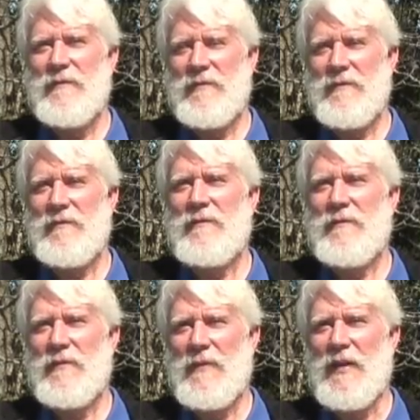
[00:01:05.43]
Mm-hmm.
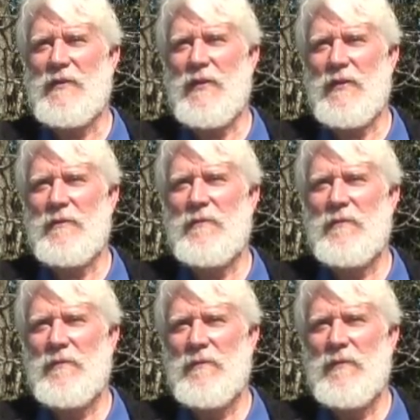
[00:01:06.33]
That's it.
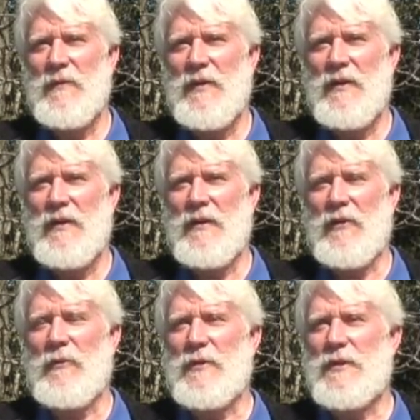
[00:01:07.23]
In
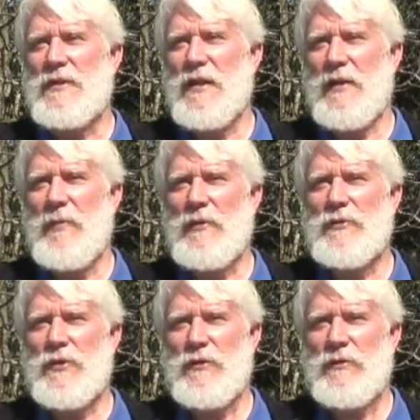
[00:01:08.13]
other words, it's not
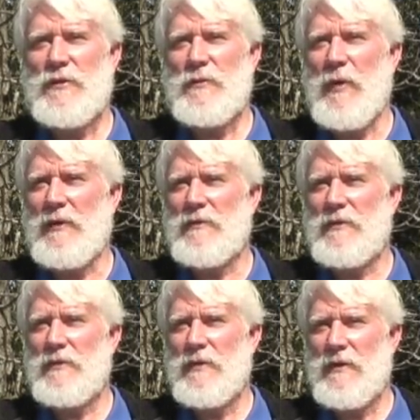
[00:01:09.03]
about you, it's about
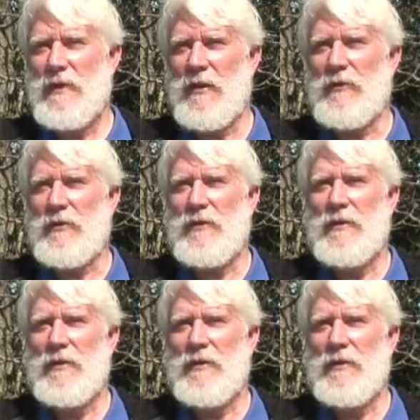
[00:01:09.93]
other.